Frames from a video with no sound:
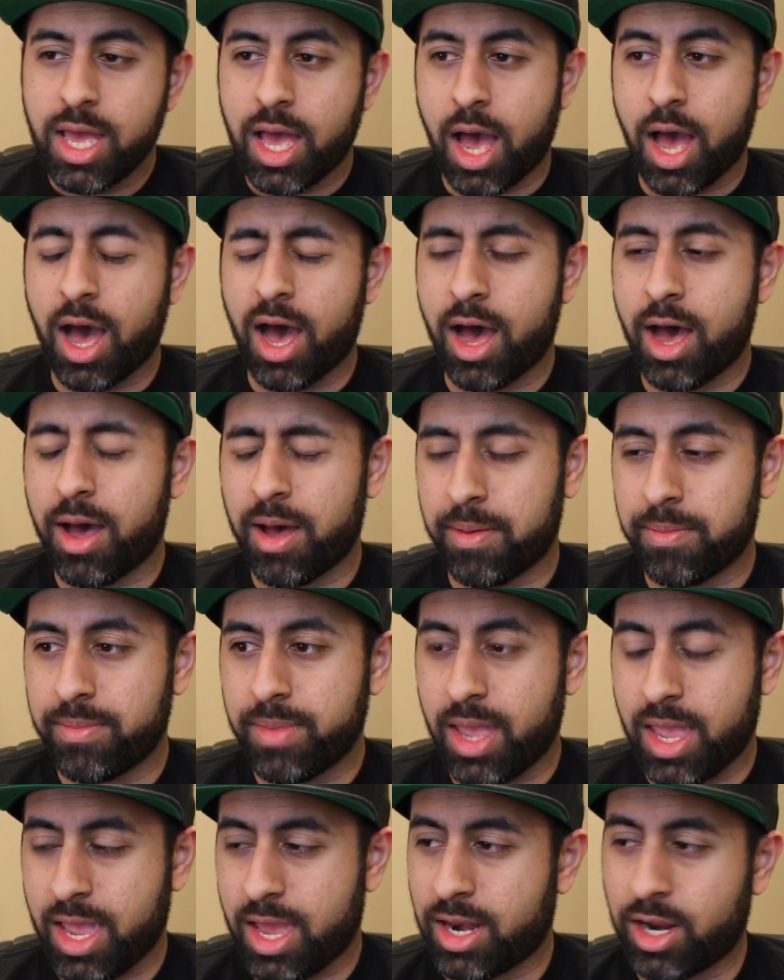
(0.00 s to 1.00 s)
Um,
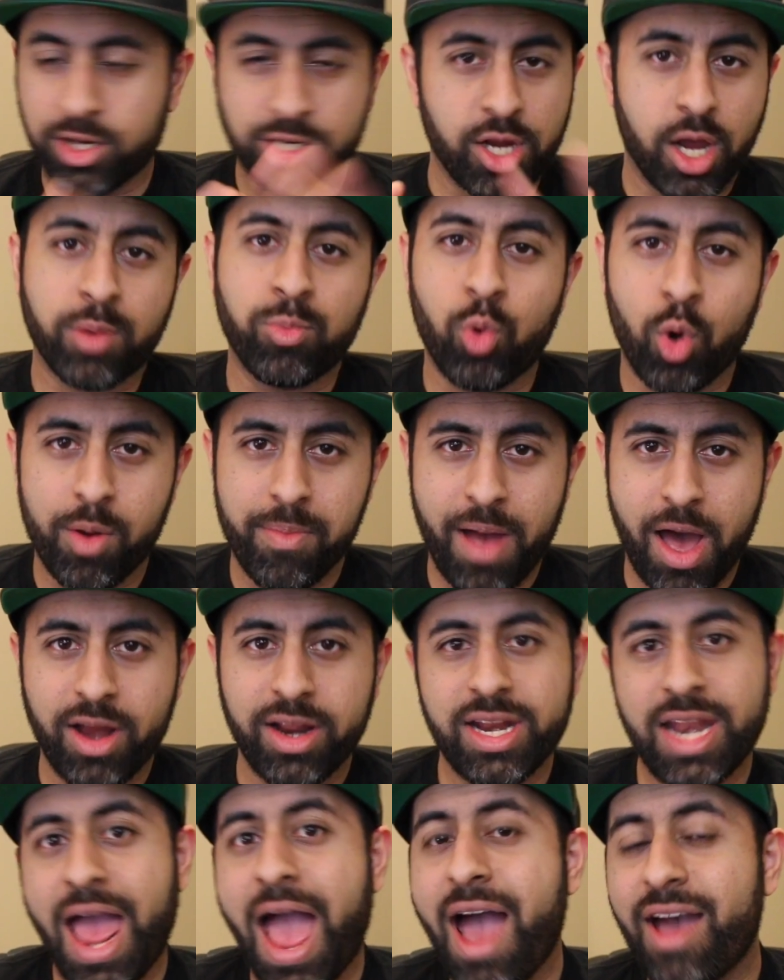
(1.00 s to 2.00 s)
and I'll talk more about
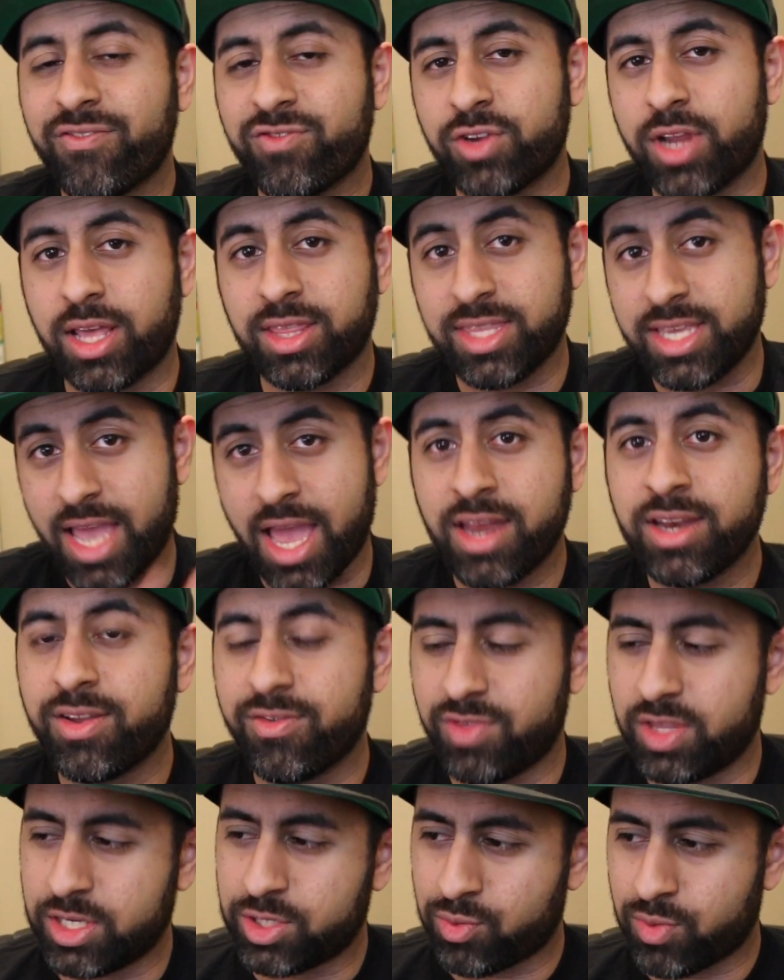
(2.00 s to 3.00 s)
it at the end
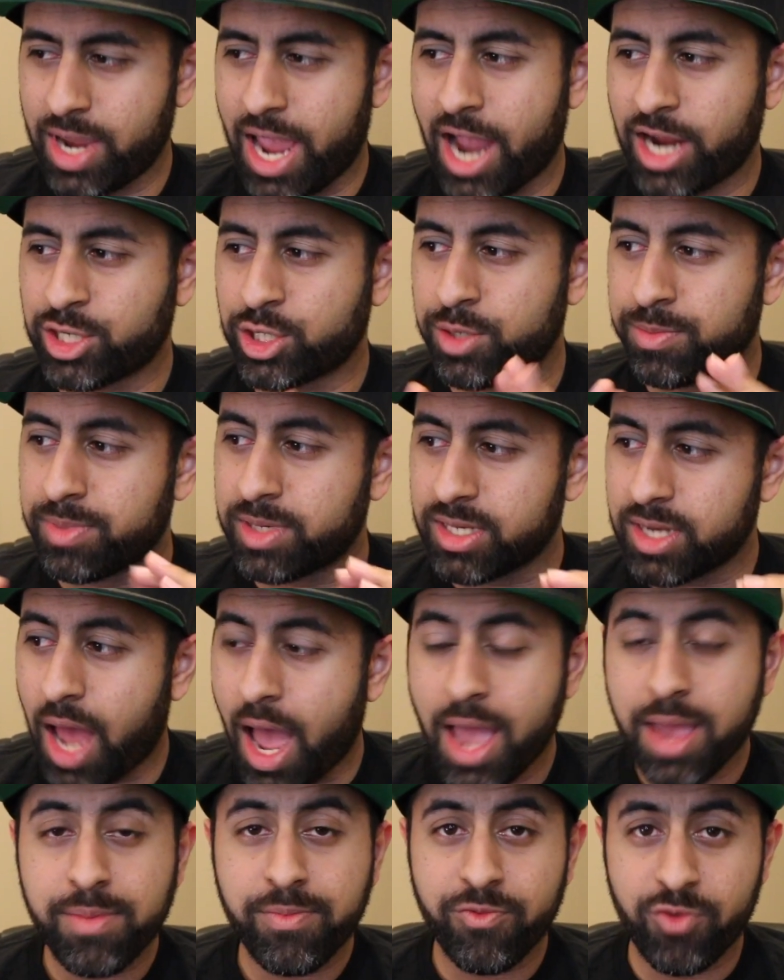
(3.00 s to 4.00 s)
of this reaction, but
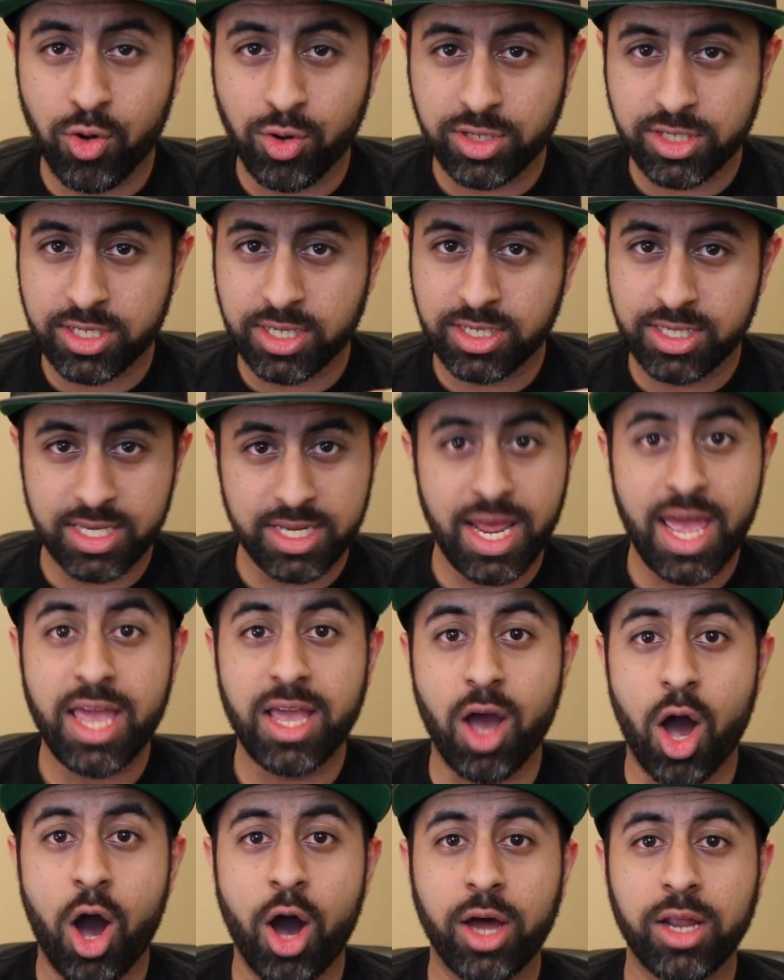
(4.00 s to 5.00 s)
I am focusing today
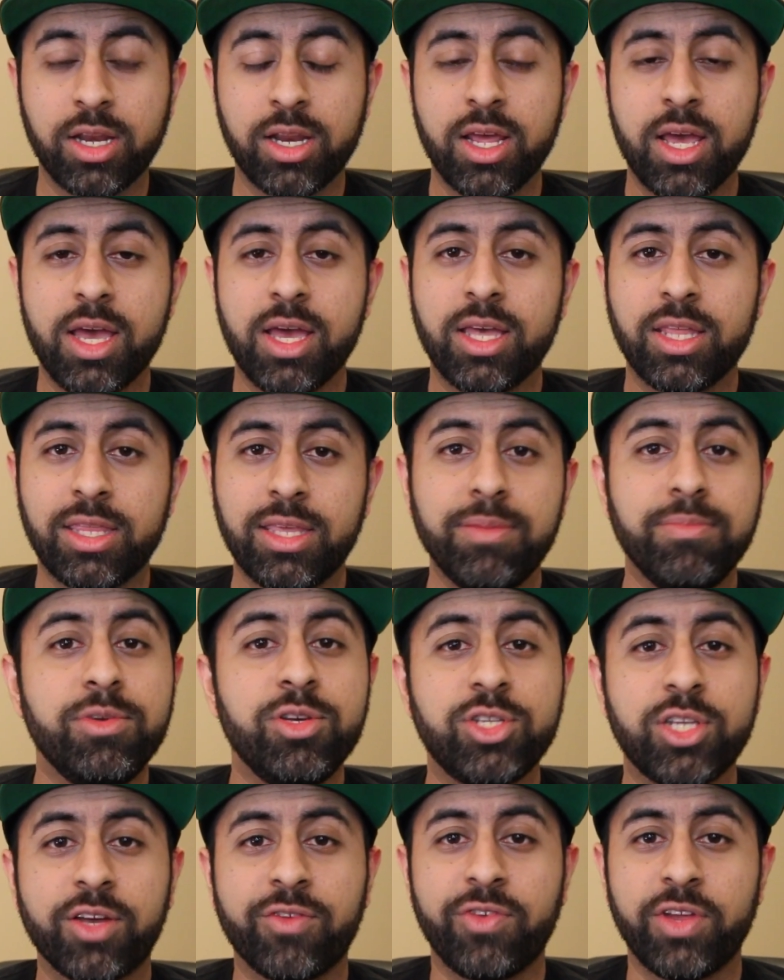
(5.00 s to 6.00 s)
on the
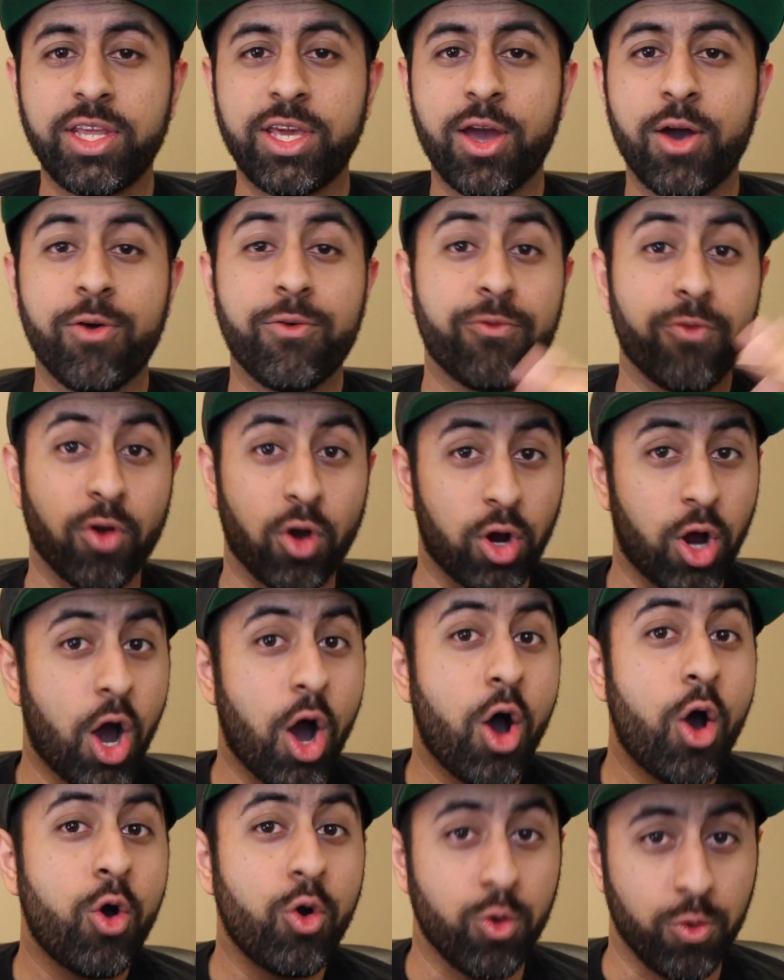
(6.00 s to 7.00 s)
music video for
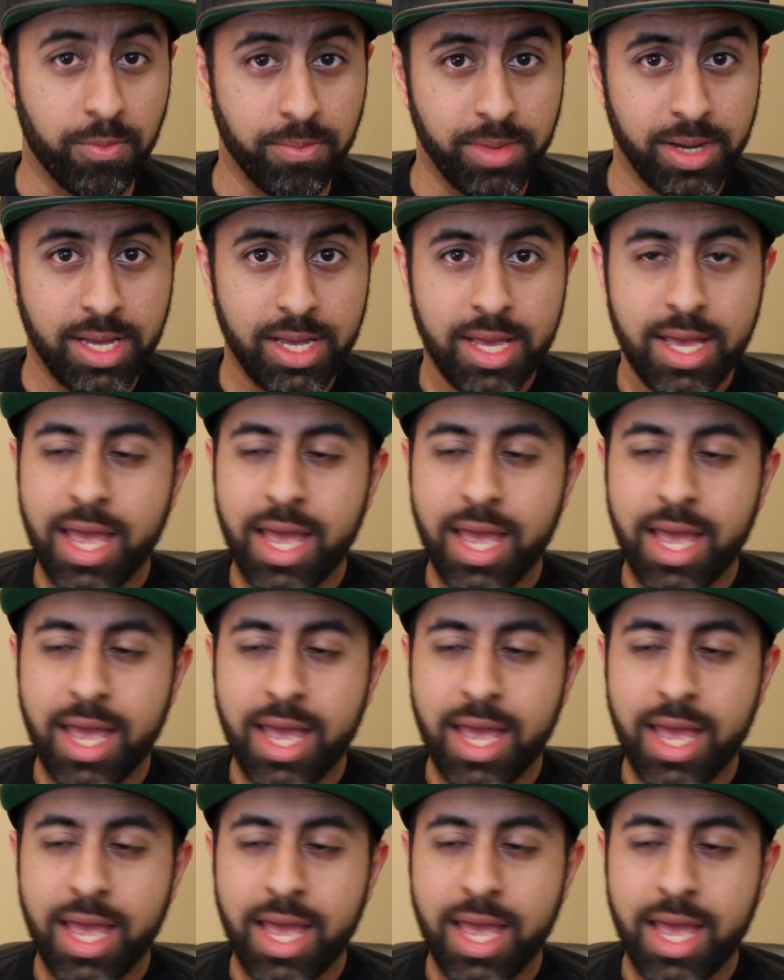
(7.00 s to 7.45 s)
Home.